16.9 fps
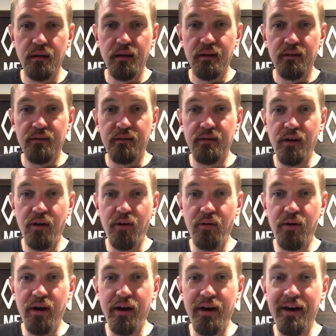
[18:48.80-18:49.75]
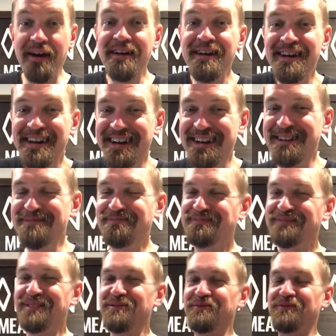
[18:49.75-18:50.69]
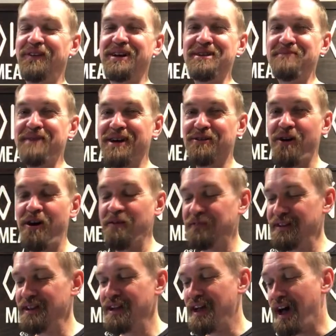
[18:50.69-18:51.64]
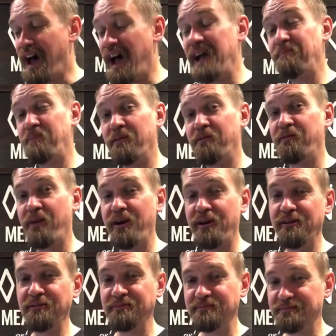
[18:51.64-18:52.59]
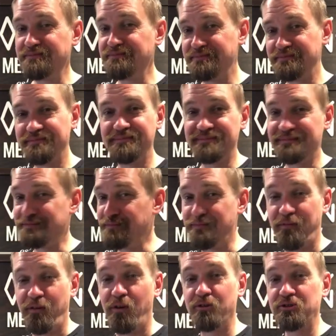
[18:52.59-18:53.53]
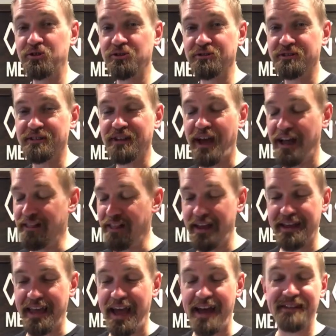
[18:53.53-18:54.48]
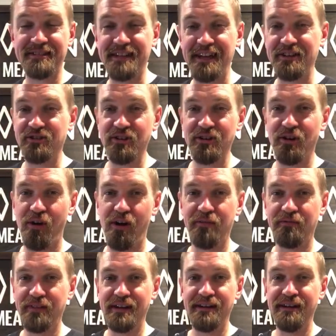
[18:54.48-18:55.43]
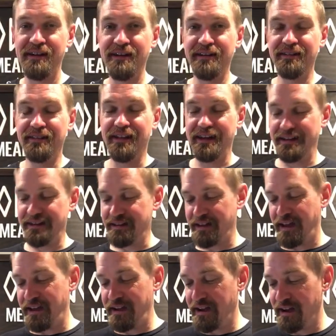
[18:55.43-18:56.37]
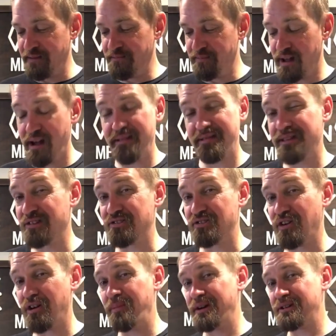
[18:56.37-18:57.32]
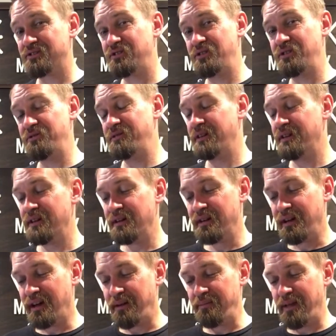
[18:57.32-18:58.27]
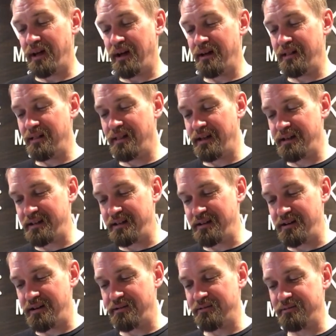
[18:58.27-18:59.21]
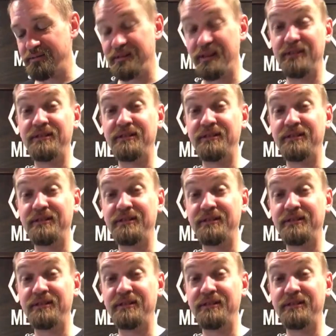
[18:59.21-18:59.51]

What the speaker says: So, funny about coffee, I prefer Folgers. I like gas station coffee. Like, I'm not the Starbucks dude. I'm not like, the